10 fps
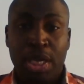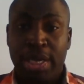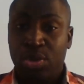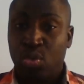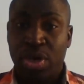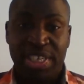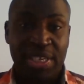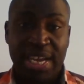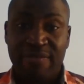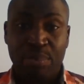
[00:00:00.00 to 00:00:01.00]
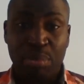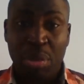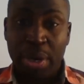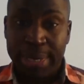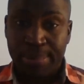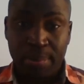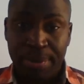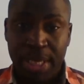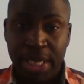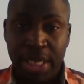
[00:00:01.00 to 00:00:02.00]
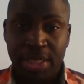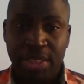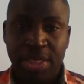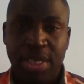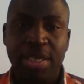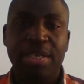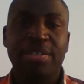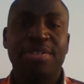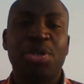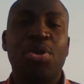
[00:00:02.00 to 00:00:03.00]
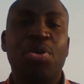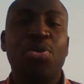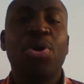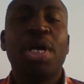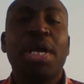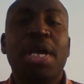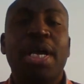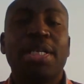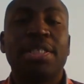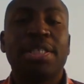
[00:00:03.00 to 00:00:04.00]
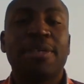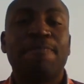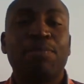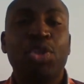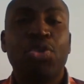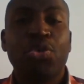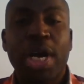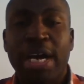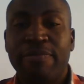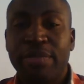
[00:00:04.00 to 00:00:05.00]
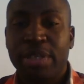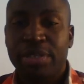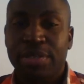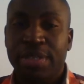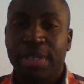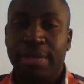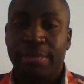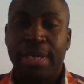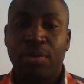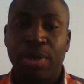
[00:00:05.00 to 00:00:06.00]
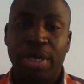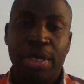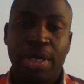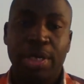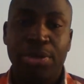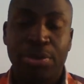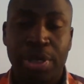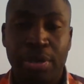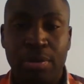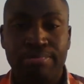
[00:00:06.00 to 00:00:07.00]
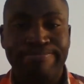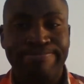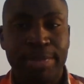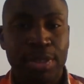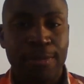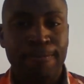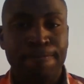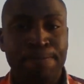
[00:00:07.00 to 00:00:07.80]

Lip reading: Guess what, you have multiple PhDs, and you have this dilemma where you now, you